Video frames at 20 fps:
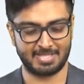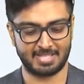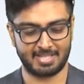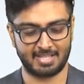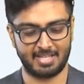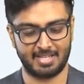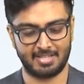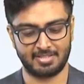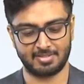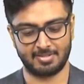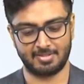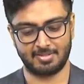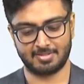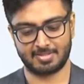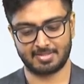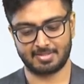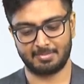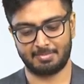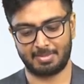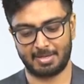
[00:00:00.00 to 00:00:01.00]
basically
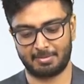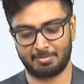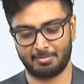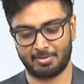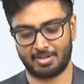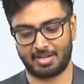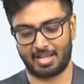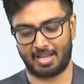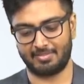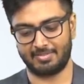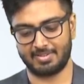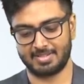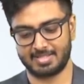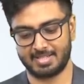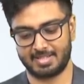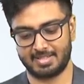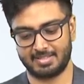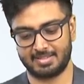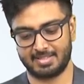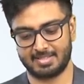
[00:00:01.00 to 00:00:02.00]
introduces a bit more
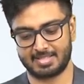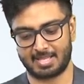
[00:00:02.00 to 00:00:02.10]
diversity in the